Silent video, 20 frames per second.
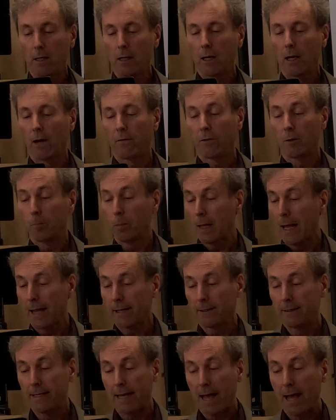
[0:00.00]
of the
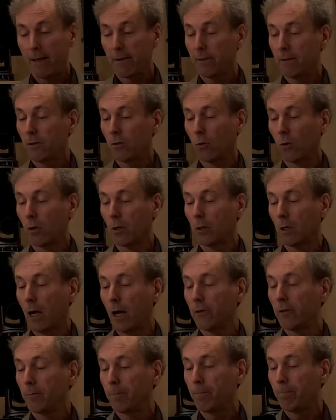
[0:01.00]
Black Death or
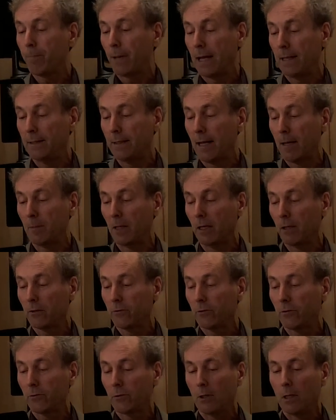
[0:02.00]
other
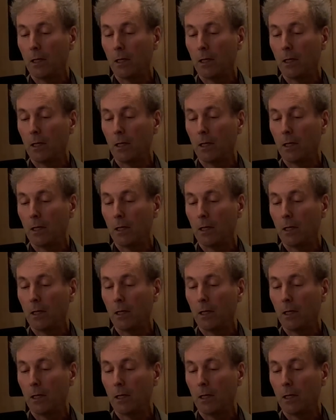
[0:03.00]
pandemics.